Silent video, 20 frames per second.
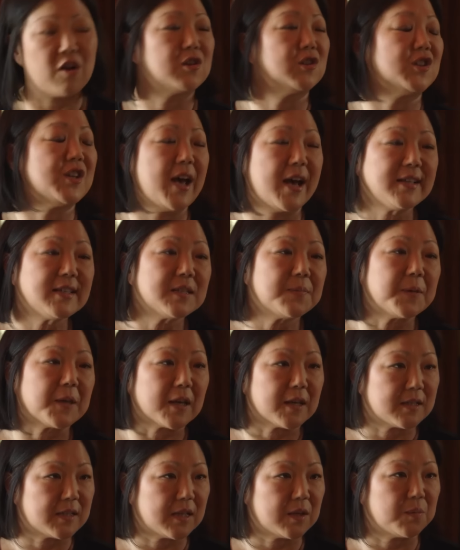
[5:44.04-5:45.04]
largesse
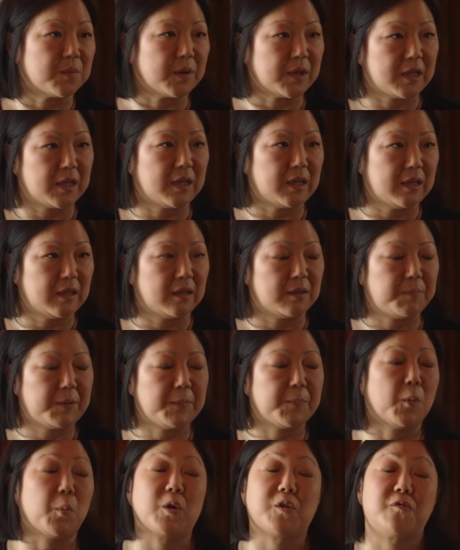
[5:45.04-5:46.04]
because he
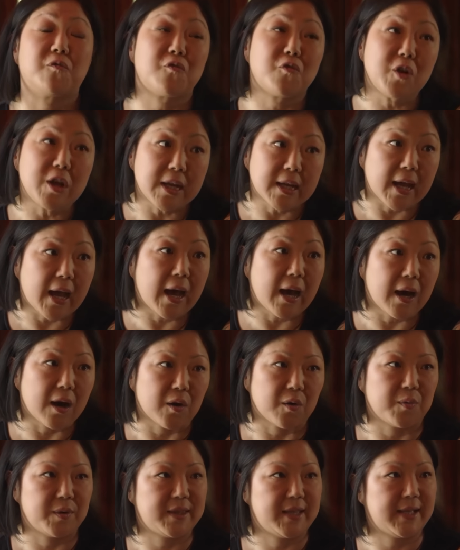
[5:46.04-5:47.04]
people would freak
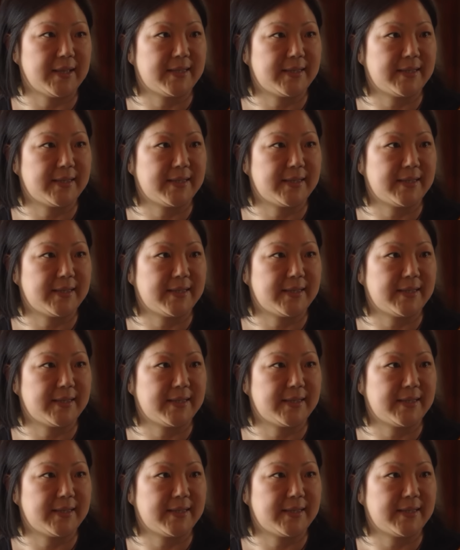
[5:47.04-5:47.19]
out